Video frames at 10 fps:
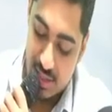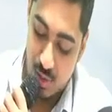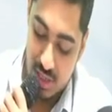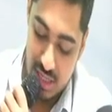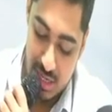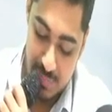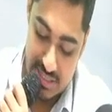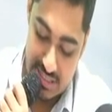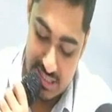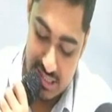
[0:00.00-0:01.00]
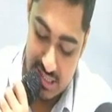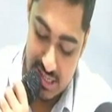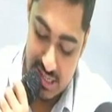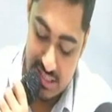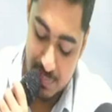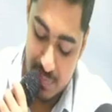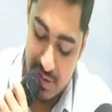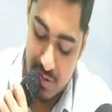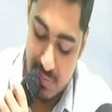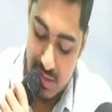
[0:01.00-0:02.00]
3% per
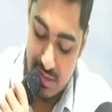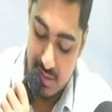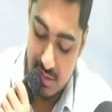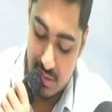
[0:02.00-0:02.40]
month